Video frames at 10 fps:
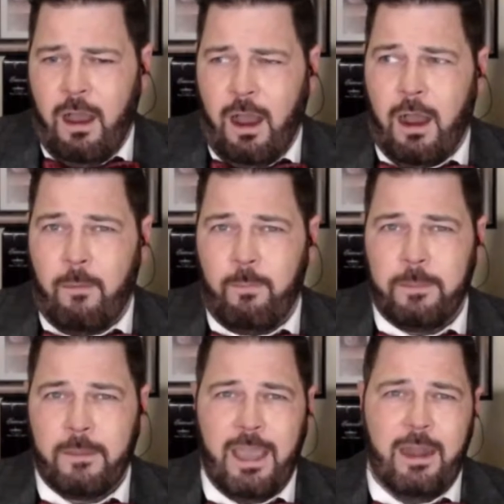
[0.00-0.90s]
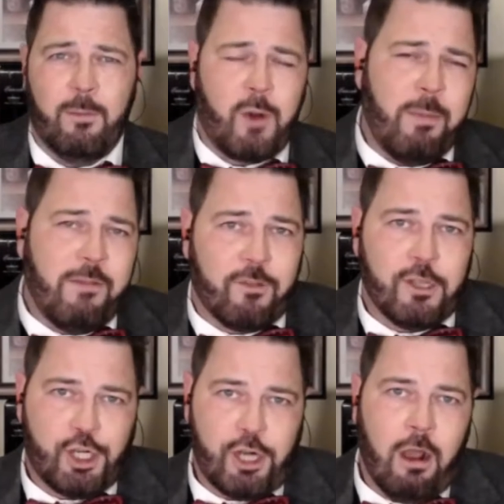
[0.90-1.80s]
And in prepping for the
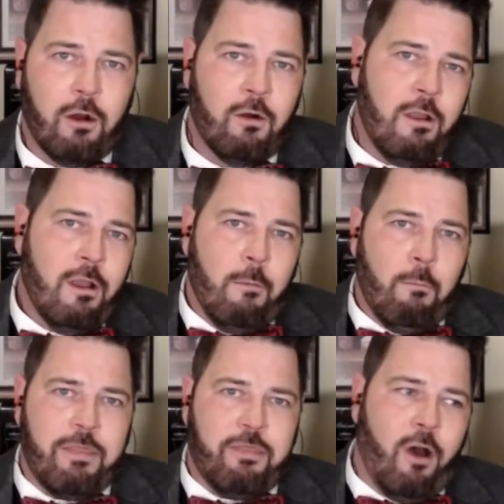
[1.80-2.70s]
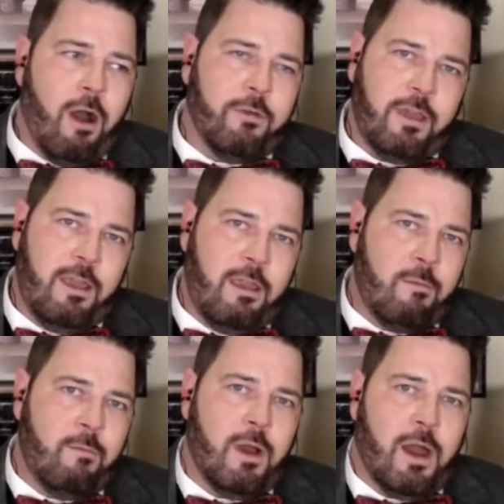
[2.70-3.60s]
show, my thought with
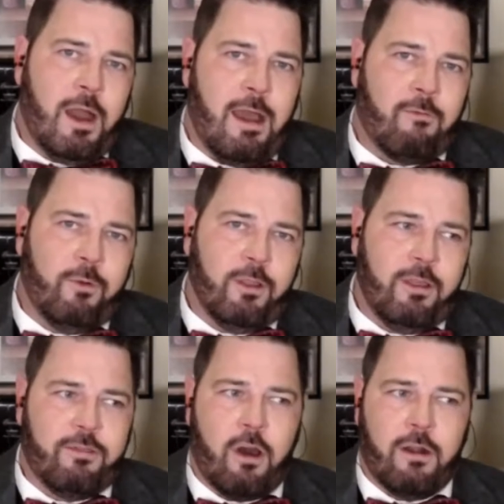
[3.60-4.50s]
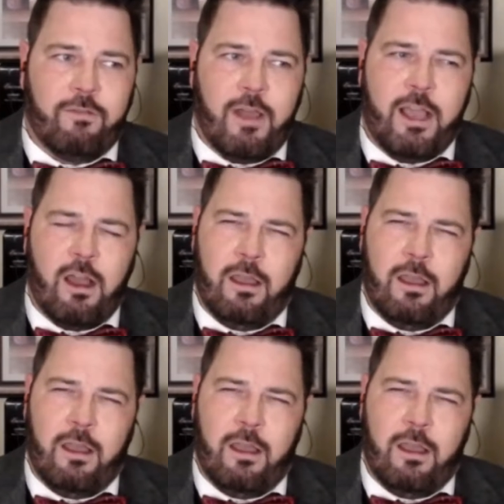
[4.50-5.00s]
him, I really thought of like